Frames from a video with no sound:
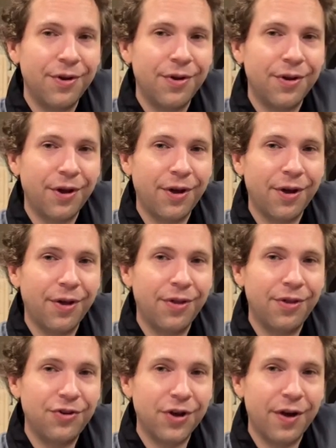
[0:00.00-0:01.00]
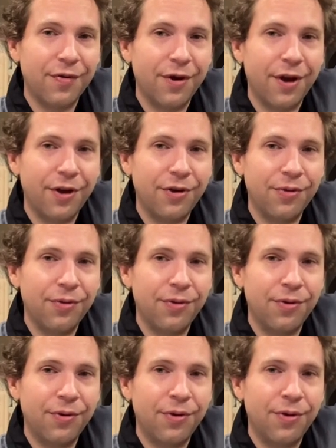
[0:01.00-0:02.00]
like uh, the genre I do,
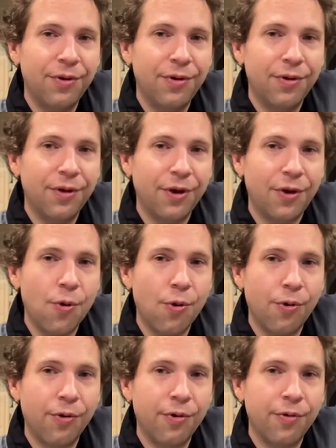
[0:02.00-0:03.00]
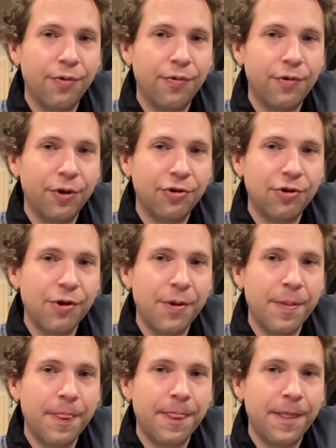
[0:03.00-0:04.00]
like horror fiction
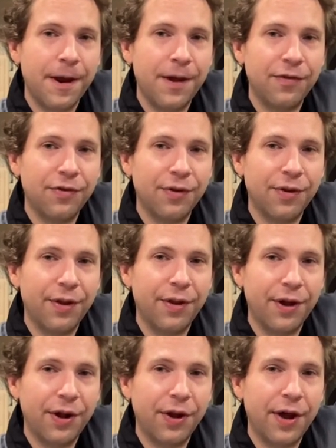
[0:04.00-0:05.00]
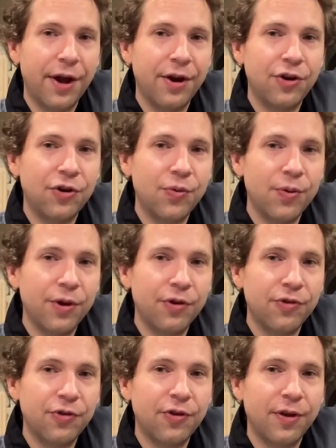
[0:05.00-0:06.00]
that has a, like a lot of
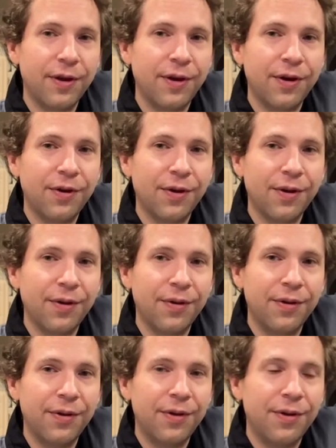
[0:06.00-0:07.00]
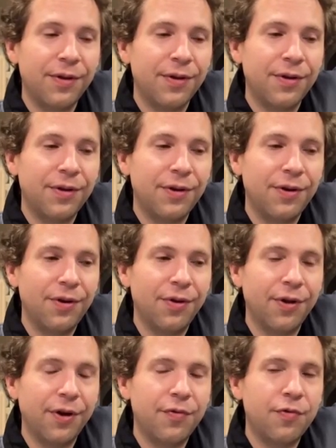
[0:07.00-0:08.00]
twist and uh, you know
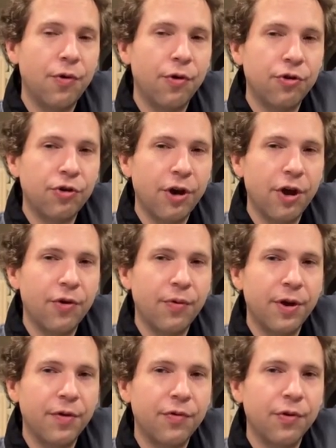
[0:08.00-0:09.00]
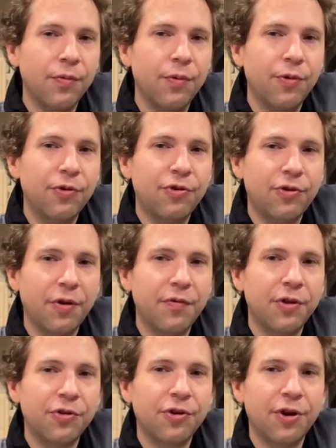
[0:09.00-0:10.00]
like foreshadowing for stuff
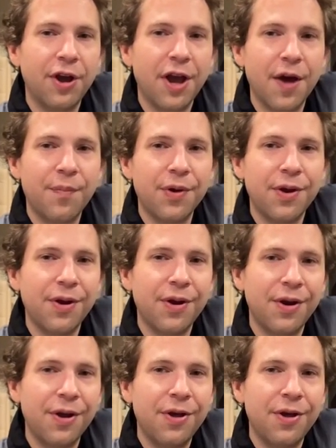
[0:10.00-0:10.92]
that's going to happen. And